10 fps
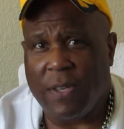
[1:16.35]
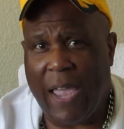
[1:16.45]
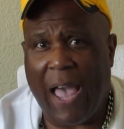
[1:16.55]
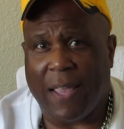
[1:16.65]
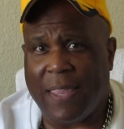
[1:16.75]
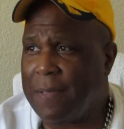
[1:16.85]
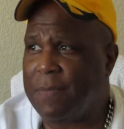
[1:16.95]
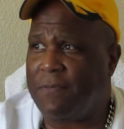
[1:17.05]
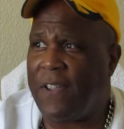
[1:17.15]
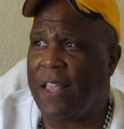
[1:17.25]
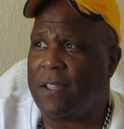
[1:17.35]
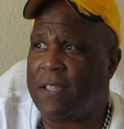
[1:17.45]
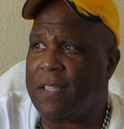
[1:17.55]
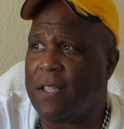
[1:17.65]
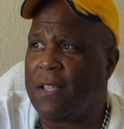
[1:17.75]
Yeah, that fella,
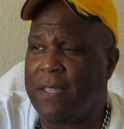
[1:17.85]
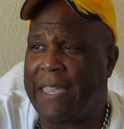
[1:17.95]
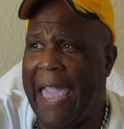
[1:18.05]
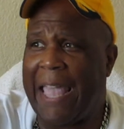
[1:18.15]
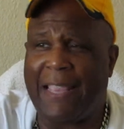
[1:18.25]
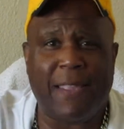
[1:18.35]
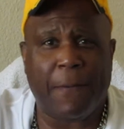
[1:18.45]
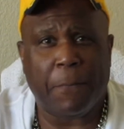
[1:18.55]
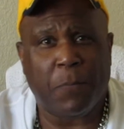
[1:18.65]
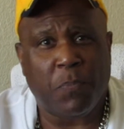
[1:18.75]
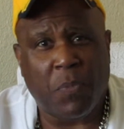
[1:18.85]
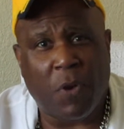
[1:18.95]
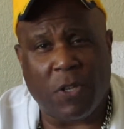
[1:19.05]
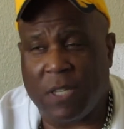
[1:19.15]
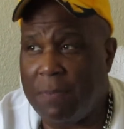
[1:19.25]
the little kid,
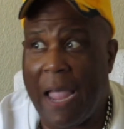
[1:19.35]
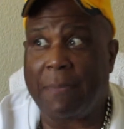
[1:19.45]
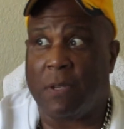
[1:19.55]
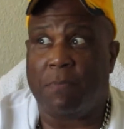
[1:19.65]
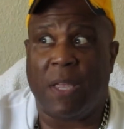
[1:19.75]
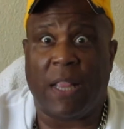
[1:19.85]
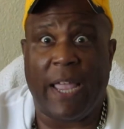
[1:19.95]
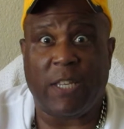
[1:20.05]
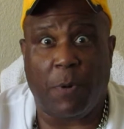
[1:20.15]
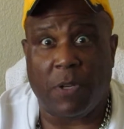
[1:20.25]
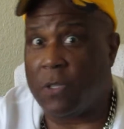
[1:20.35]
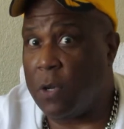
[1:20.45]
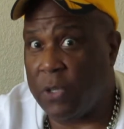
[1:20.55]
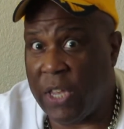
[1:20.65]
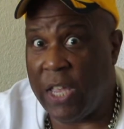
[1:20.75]
or sometimes a middle-aged person
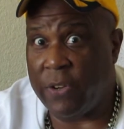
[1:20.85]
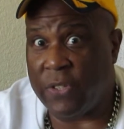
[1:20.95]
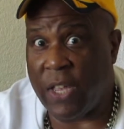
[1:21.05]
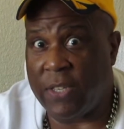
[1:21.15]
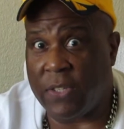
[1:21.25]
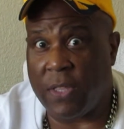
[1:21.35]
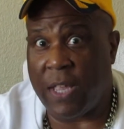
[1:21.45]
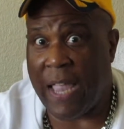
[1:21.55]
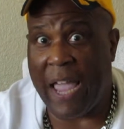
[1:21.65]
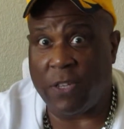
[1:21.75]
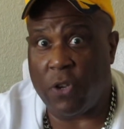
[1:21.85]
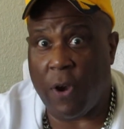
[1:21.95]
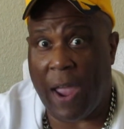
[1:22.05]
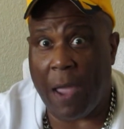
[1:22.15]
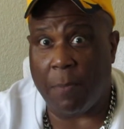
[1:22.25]
or senior citizen that hands you
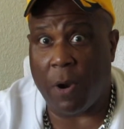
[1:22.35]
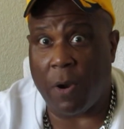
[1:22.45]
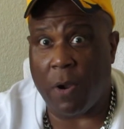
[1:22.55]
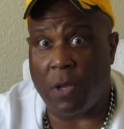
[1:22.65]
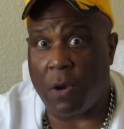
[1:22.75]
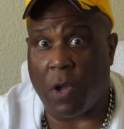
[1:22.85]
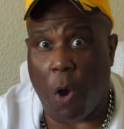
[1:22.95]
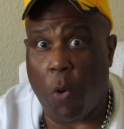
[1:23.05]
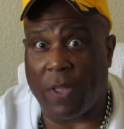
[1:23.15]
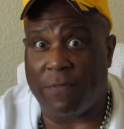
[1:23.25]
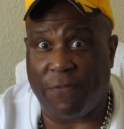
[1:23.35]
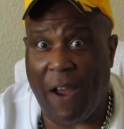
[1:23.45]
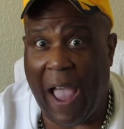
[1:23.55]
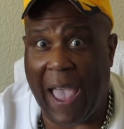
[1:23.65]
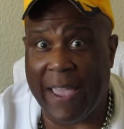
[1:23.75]
your hamburger and your Coke and
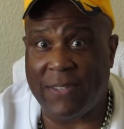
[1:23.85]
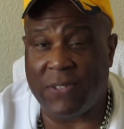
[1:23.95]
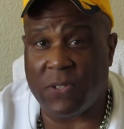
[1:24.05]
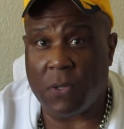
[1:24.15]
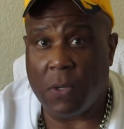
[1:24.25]
fries